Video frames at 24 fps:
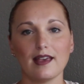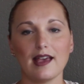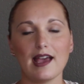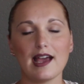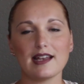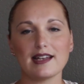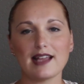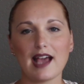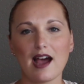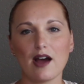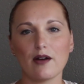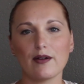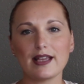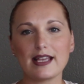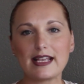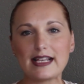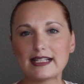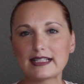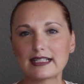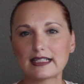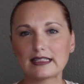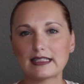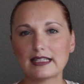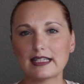and how
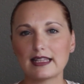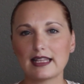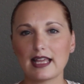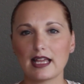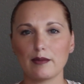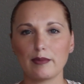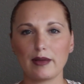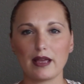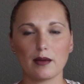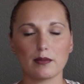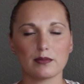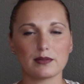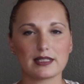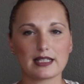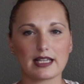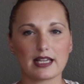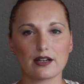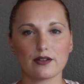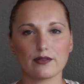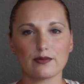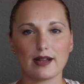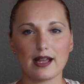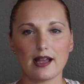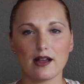easily they'd be able to
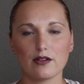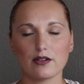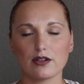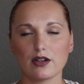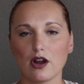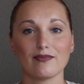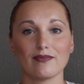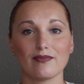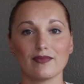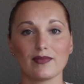get around.